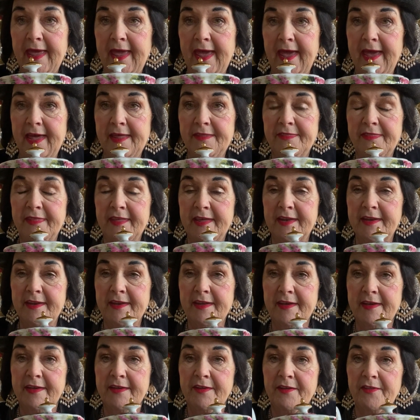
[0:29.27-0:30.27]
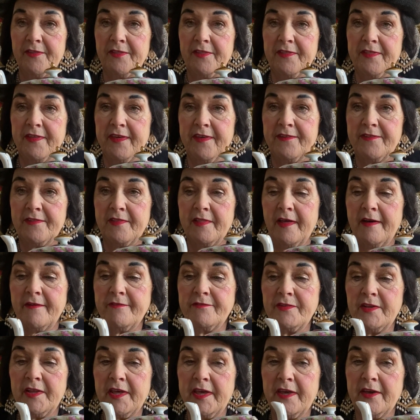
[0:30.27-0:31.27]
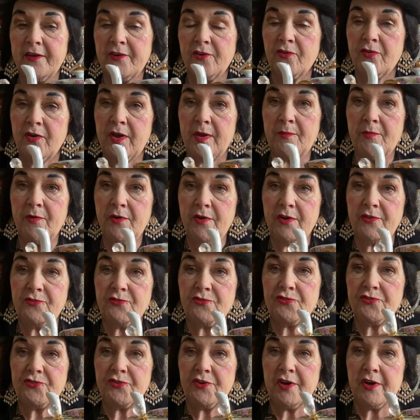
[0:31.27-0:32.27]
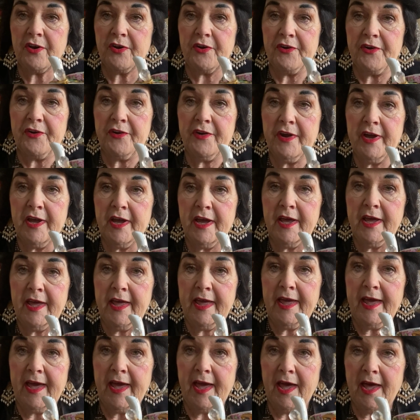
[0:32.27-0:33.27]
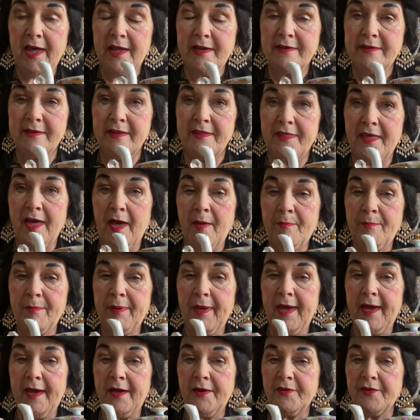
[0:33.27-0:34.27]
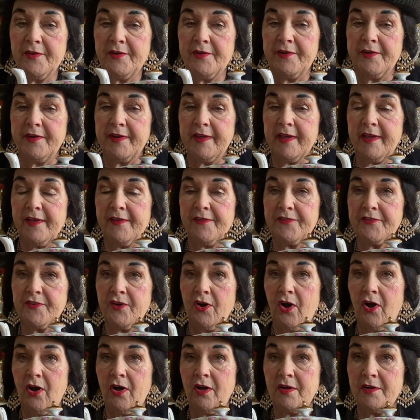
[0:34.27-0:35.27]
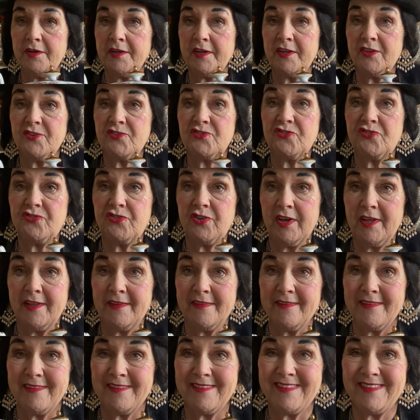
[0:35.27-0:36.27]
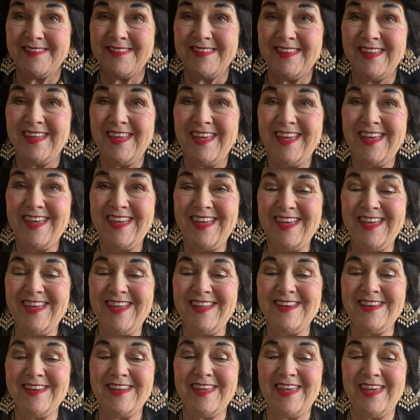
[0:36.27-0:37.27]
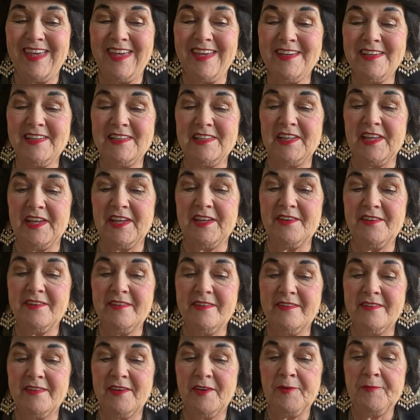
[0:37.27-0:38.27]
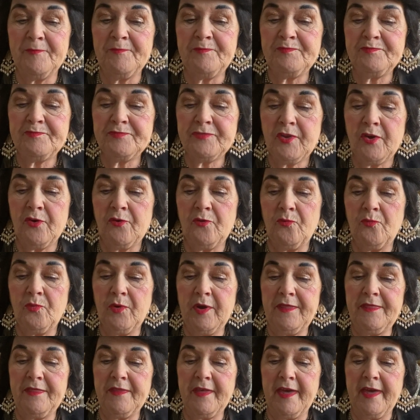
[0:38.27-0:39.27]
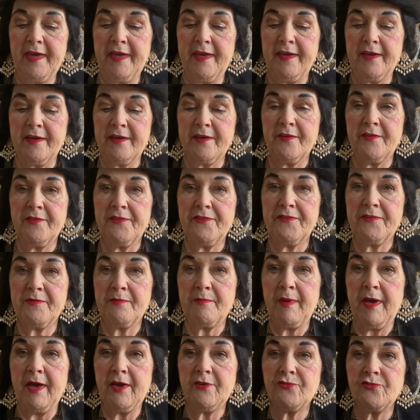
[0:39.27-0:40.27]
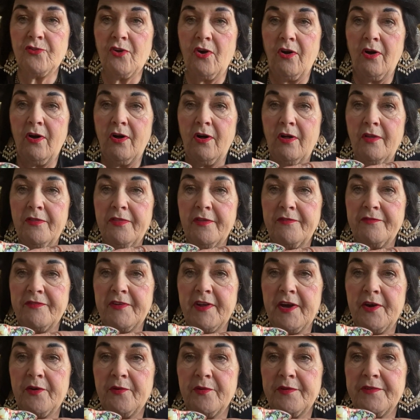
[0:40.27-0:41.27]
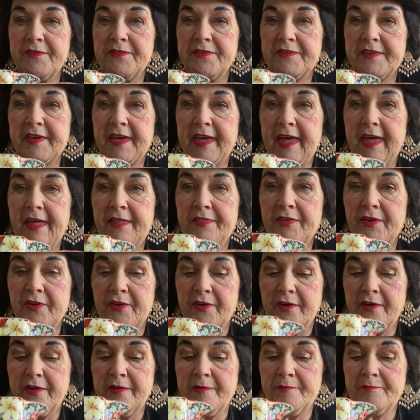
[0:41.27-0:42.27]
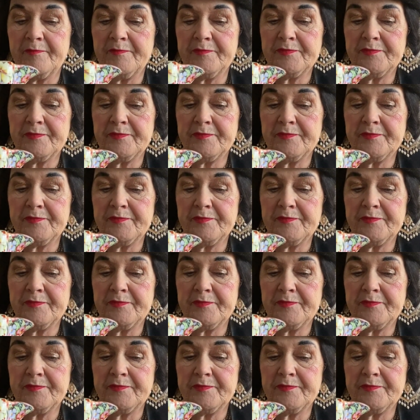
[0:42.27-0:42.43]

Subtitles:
and then these lovely creamer and sugar. And that pattern is called chintz. In England, when they smash all the flowers together,